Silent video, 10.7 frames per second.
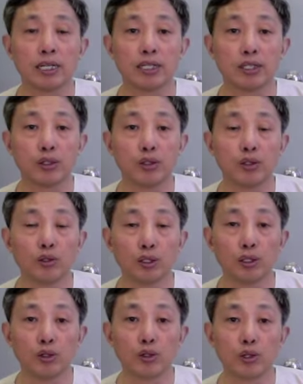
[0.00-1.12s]

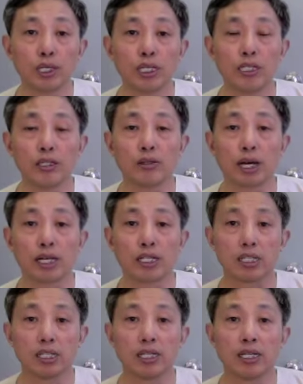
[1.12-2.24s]
you like
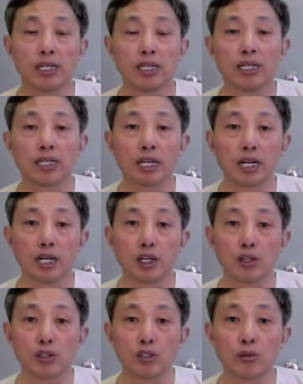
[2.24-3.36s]
the
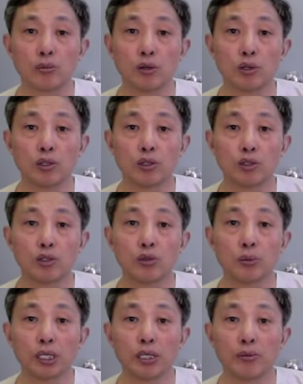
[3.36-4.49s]
colors more should
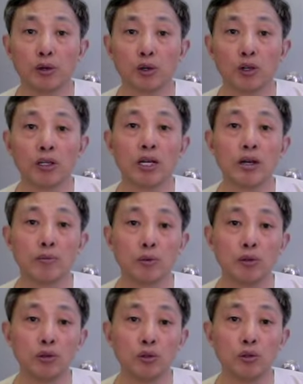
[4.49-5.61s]
be more
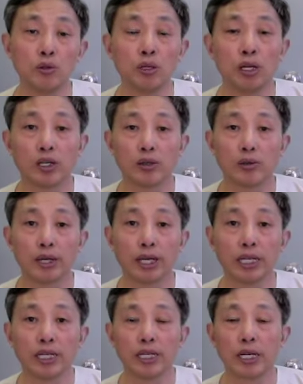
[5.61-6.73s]
blue,
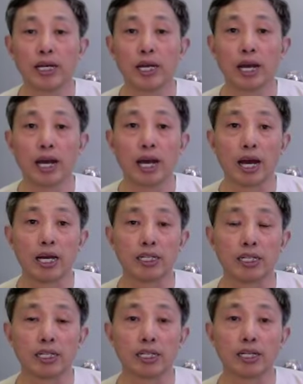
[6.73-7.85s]
green, and
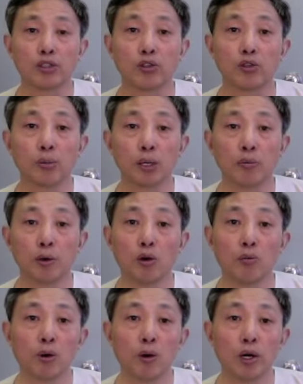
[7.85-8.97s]
should be more
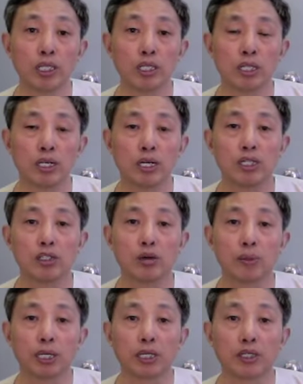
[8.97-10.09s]
moist. So
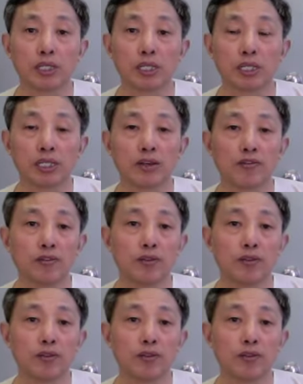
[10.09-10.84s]
because if